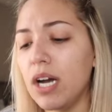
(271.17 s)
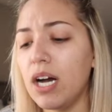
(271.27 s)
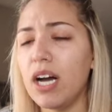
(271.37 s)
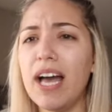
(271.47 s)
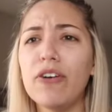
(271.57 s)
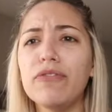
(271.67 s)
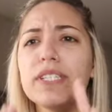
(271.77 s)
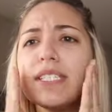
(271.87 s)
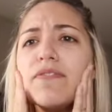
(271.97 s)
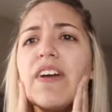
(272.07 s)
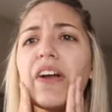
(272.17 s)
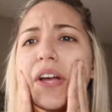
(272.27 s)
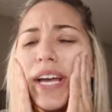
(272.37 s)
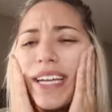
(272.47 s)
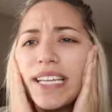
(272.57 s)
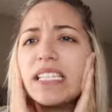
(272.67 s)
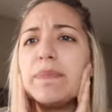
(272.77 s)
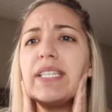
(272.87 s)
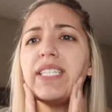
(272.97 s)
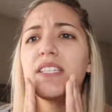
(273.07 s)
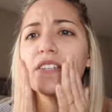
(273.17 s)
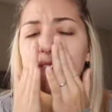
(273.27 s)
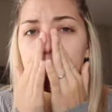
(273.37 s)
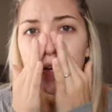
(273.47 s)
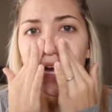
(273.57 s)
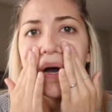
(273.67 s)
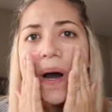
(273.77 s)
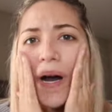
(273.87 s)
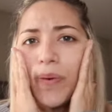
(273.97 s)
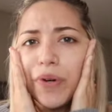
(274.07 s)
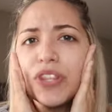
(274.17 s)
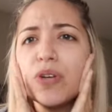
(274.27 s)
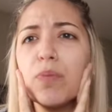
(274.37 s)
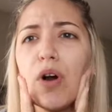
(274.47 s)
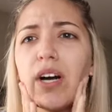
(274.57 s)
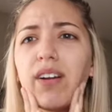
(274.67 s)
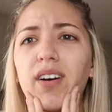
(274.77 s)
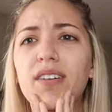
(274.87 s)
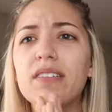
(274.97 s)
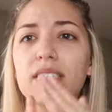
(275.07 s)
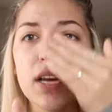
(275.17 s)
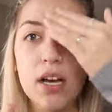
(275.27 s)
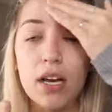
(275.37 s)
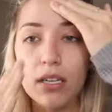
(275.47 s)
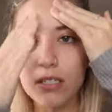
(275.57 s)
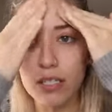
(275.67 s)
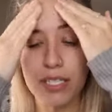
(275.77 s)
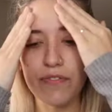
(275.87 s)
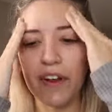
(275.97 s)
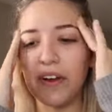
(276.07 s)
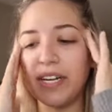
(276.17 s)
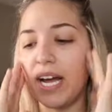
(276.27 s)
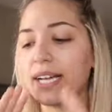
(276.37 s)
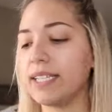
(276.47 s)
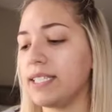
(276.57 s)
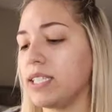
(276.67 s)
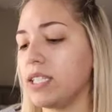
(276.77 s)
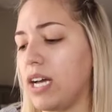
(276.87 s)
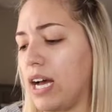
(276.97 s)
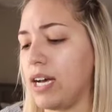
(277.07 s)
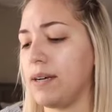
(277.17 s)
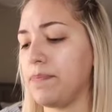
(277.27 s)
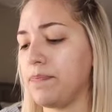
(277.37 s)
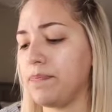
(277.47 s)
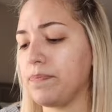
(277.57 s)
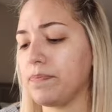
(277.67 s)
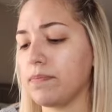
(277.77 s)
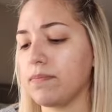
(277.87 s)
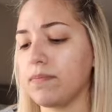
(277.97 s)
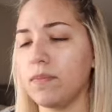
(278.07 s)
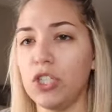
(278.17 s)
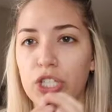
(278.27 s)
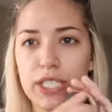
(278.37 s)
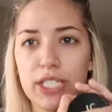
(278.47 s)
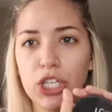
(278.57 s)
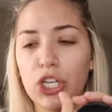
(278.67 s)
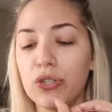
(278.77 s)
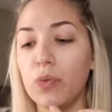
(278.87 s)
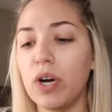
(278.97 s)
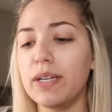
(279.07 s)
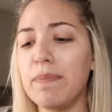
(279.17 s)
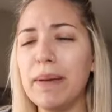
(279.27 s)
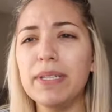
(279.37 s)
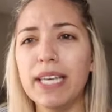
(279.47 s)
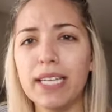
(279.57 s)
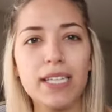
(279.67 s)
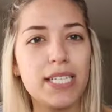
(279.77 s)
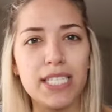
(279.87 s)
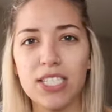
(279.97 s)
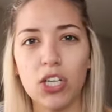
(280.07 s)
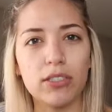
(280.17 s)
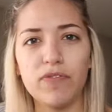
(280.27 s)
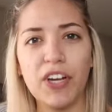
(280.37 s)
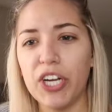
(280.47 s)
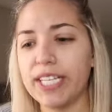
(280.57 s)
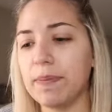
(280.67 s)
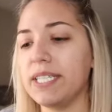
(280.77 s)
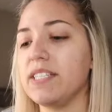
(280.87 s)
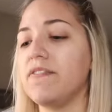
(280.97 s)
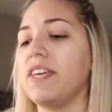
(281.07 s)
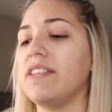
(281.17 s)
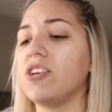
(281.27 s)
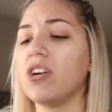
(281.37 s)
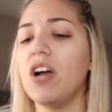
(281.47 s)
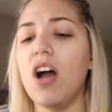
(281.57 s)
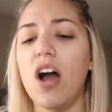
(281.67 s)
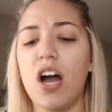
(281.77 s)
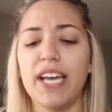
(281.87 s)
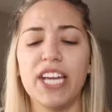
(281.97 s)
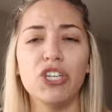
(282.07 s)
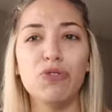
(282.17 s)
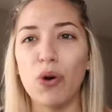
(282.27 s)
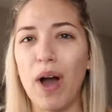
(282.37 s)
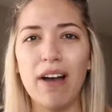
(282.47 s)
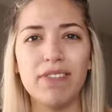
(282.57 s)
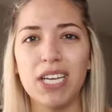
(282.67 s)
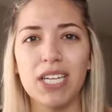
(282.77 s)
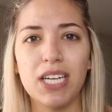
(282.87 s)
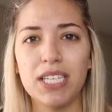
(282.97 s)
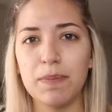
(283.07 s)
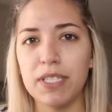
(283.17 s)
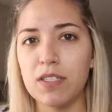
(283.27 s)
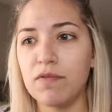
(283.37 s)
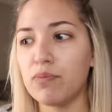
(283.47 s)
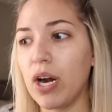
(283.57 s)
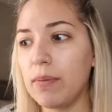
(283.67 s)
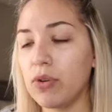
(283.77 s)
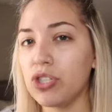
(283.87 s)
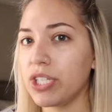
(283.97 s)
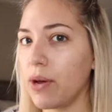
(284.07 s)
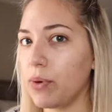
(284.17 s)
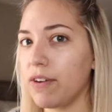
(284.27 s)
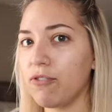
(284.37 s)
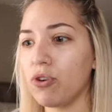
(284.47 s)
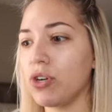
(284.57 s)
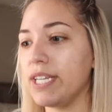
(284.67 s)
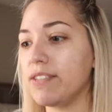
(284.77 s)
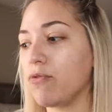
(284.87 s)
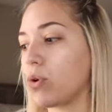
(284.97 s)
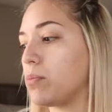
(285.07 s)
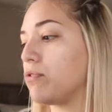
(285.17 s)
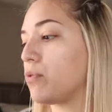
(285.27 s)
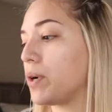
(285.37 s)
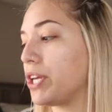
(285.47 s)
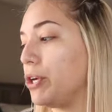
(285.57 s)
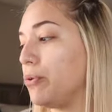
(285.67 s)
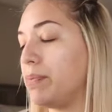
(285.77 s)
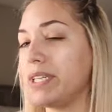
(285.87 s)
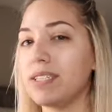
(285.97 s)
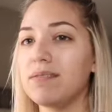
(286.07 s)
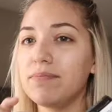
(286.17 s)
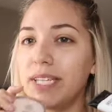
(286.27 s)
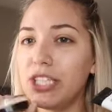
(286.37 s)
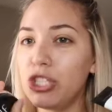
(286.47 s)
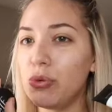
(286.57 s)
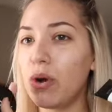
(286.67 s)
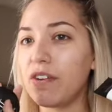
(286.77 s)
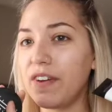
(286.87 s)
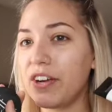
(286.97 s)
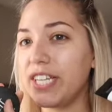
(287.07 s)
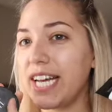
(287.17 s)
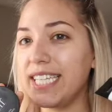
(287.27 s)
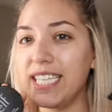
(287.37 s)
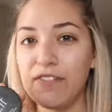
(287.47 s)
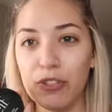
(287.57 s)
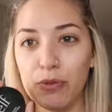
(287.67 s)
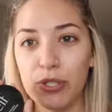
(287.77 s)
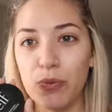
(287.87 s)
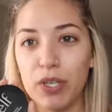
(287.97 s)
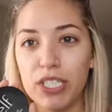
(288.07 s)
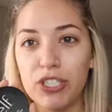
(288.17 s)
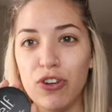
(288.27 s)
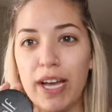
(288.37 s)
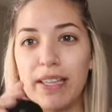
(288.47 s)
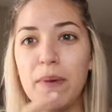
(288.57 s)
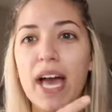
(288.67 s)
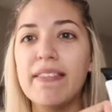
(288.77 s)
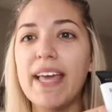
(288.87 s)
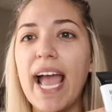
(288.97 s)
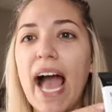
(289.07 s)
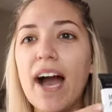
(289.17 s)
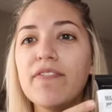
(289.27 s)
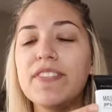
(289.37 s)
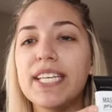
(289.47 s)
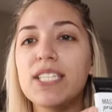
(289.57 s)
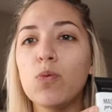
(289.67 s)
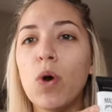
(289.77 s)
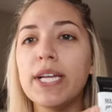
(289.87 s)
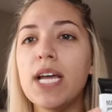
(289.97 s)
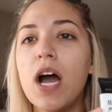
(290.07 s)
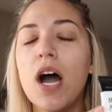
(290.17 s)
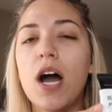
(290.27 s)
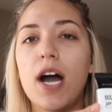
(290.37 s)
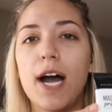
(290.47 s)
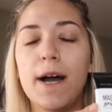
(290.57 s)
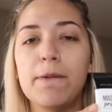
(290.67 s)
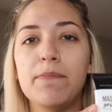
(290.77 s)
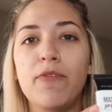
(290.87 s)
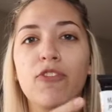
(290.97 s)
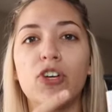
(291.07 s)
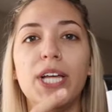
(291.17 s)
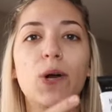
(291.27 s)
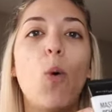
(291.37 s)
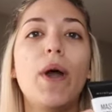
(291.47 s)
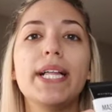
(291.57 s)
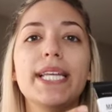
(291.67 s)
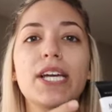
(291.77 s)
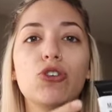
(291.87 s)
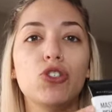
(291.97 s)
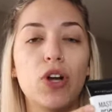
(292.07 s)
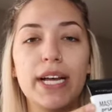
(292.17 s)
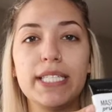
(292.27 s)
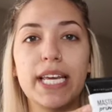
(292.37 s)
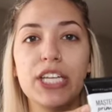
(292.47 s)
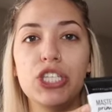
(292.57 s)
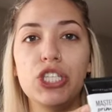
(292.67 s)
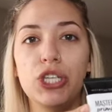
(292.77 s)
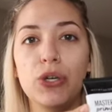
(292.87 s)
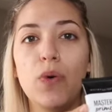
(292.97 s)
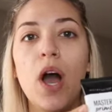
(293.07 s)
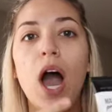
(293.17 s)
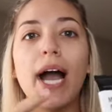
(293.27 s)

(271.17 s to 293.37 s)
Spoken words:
e.l.f. is very inexpensive with their products. It's very nice. So this is a good one. Maybelline is not very expensive either. Again, you don't have to get an expensive primer. Just get whatever is affordable for you. But these two are very nice if you do want to try them. They have this one for like oily or dry skin too.